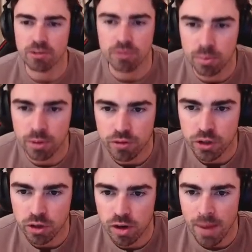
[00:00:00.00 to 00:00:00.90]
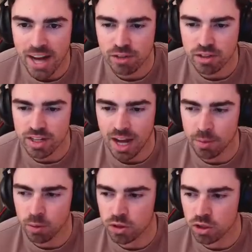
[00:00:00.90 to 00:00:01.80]
from the Fiora. Max
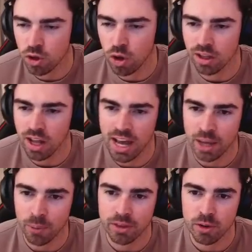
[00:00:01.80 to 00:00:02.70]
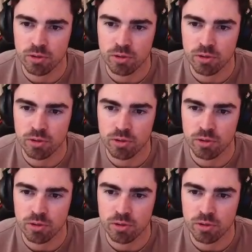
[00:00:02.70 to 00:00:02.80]
Verstappen was not lying with those